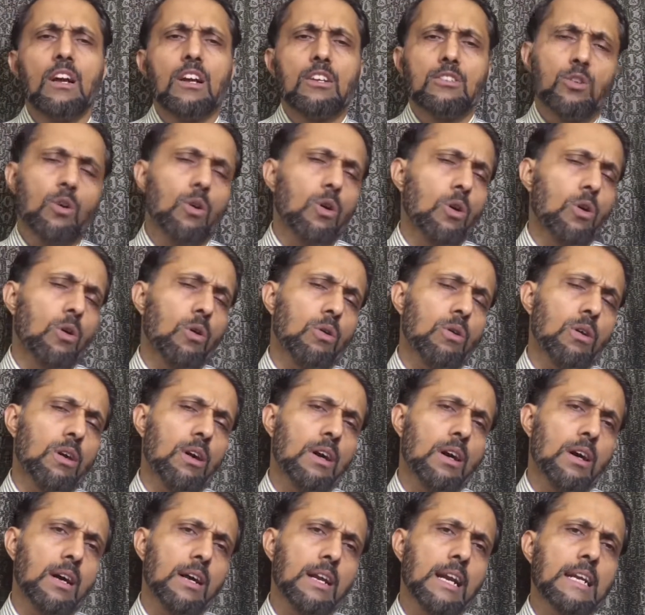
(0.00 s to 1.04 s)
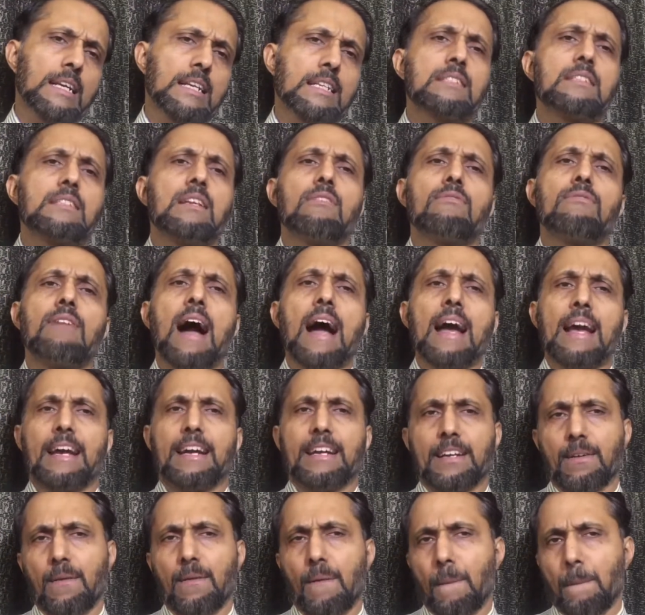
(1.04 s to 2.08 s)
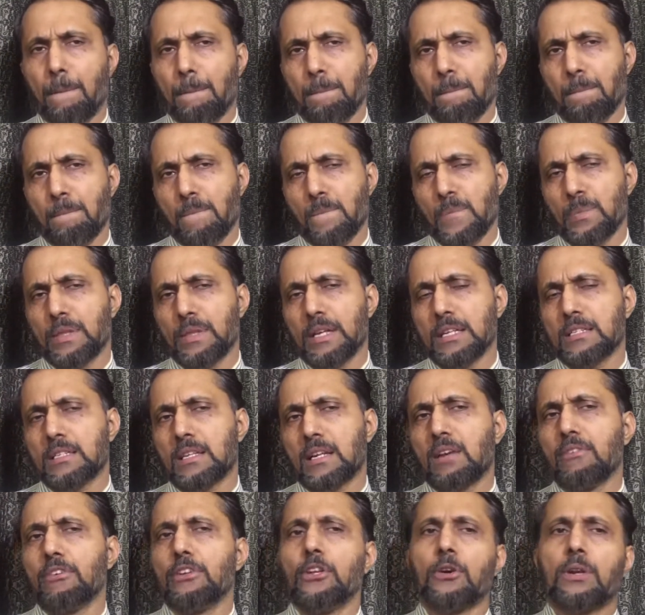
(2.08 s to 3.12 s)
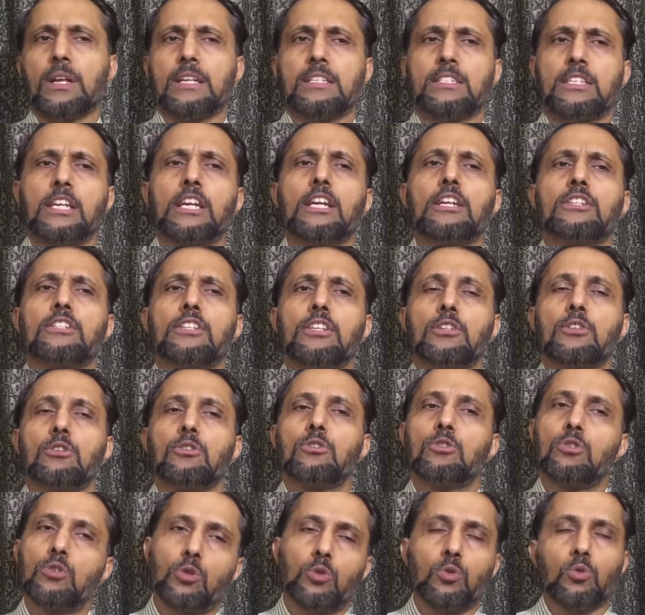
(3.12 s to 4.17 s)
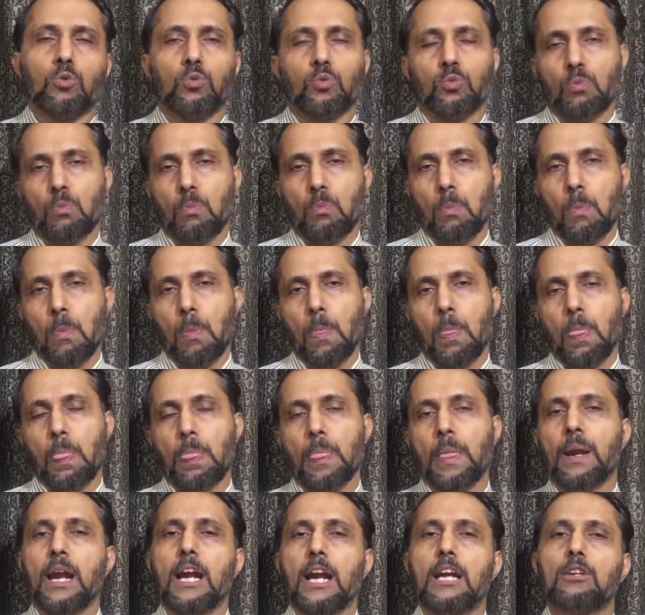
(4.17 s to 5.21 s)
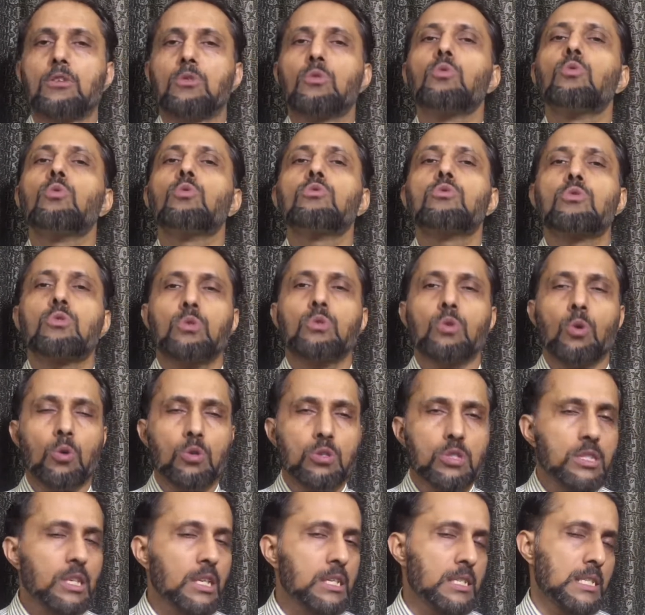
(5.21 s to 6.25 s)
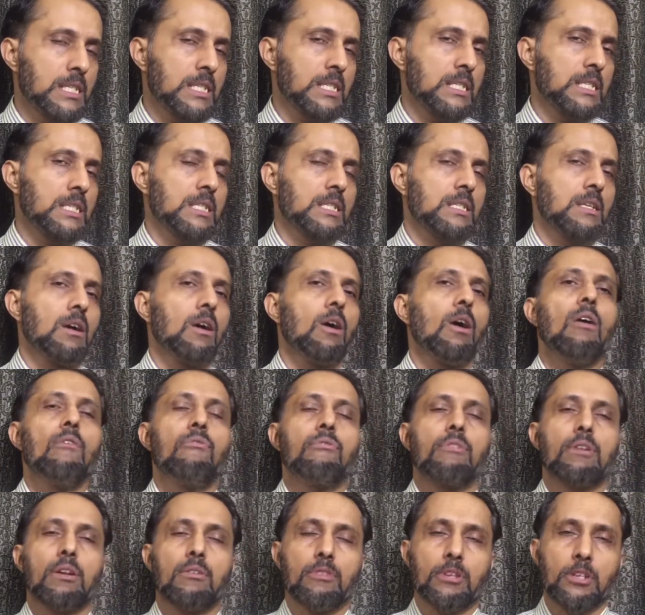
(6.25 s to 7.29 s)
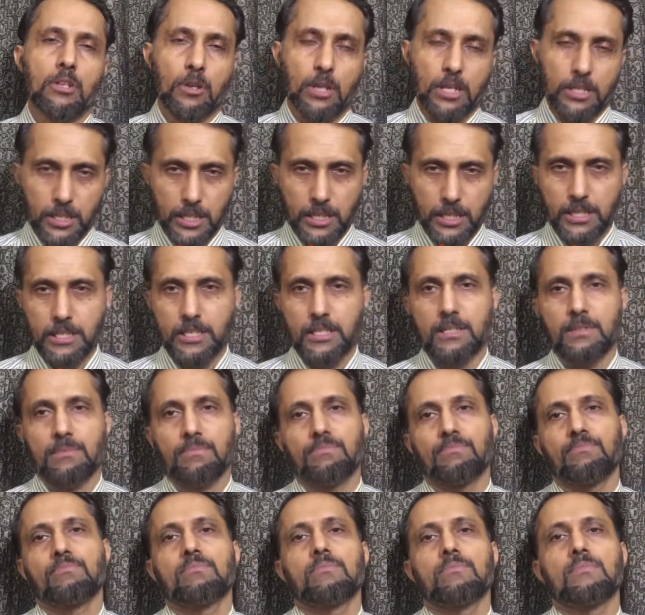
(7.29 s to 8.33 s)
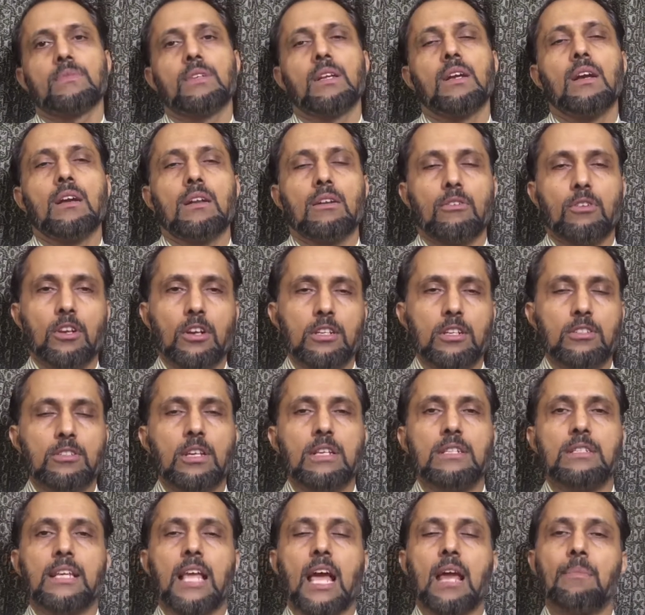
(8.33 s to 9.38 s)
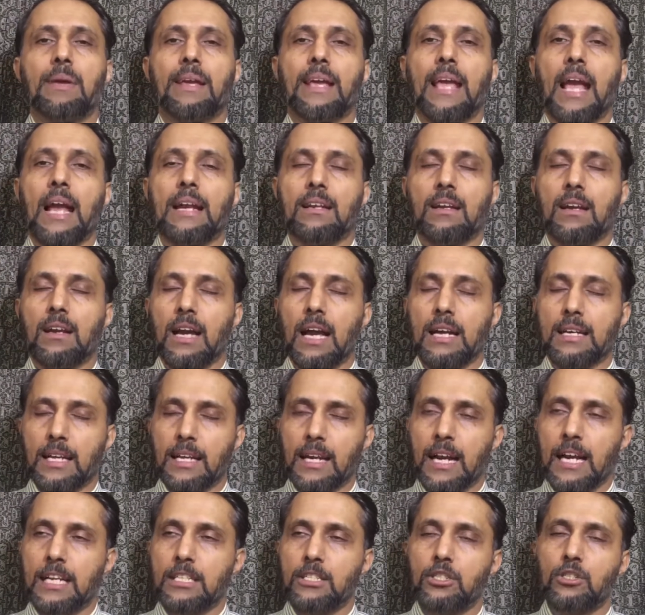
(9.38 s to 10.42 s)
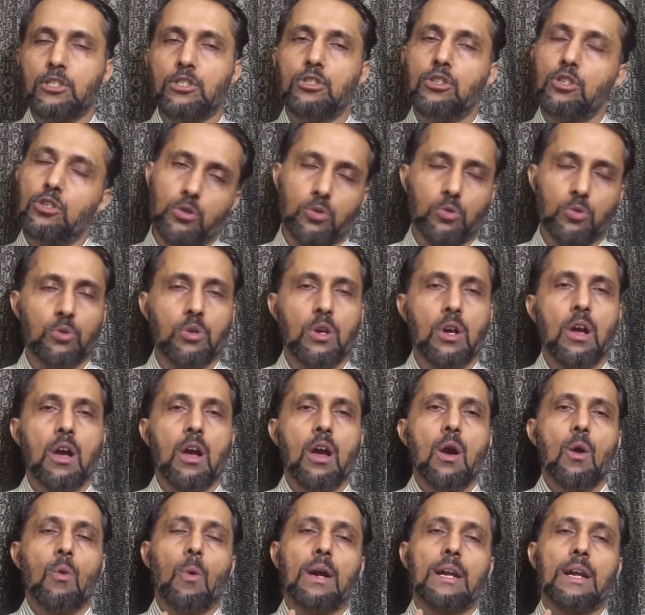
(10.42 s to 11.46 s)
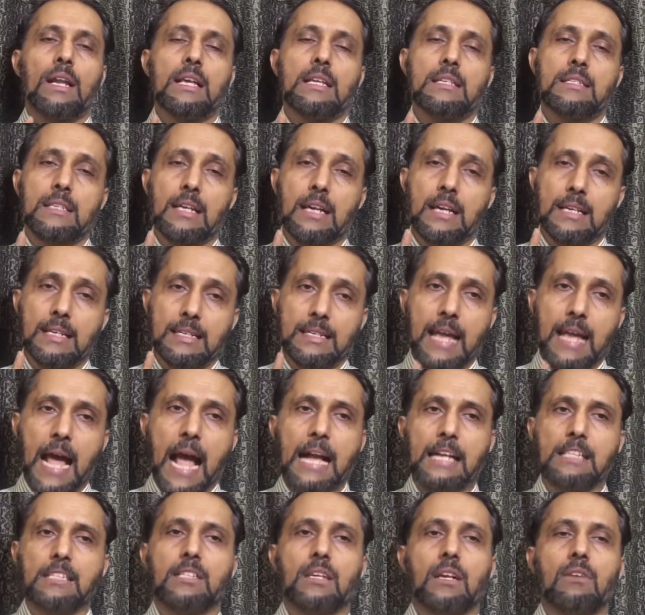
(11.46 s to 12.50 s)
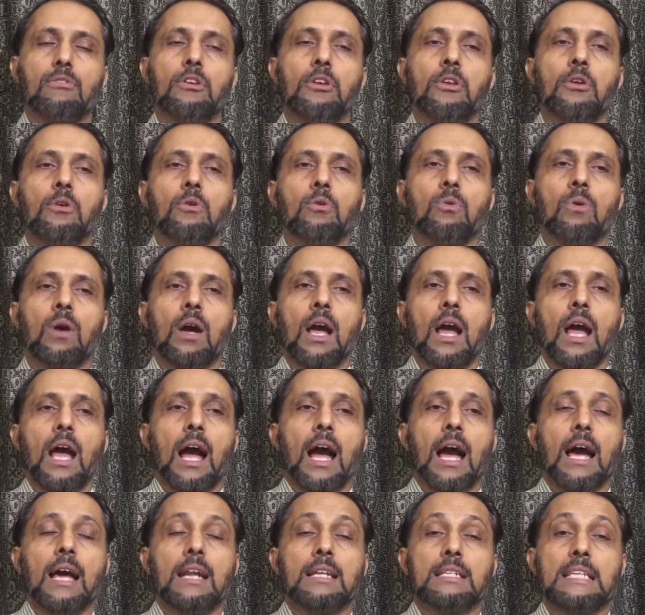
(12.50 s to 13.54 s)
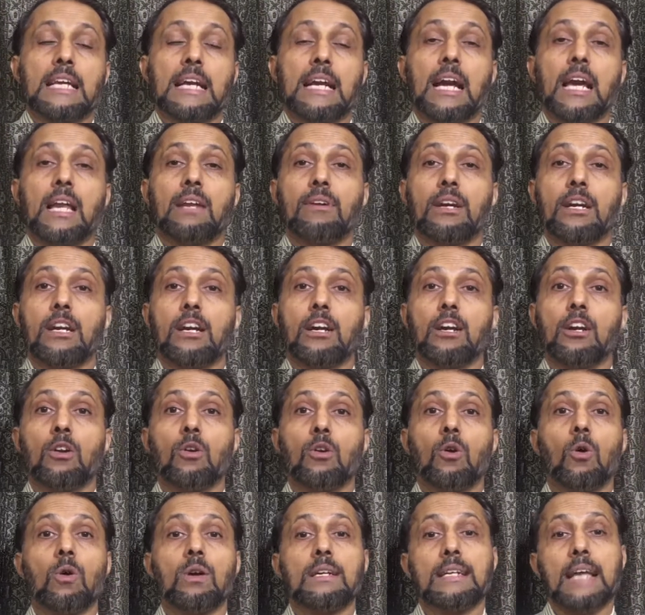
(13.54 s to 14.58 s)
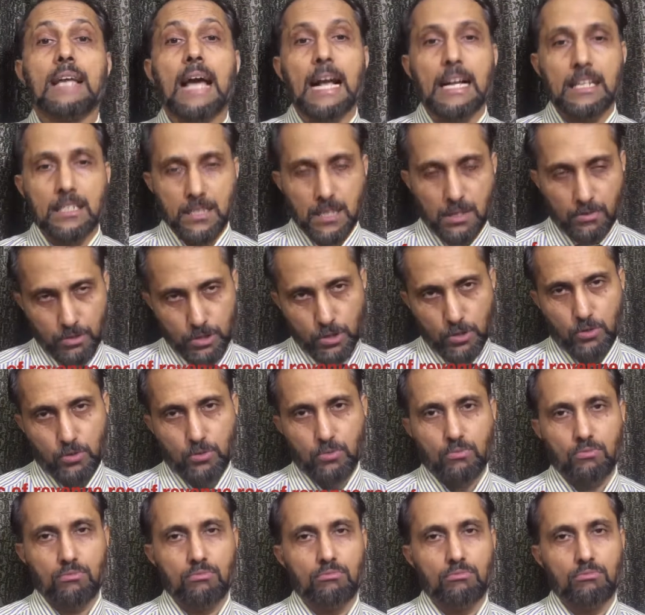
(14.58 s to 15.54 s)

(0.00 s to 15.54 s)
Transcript: So let us divide these revenue receipts into two. There are two sources of revenue receipts. Revenue receipts can be categorized into two. One is tax revenue and second one non-tax revenue.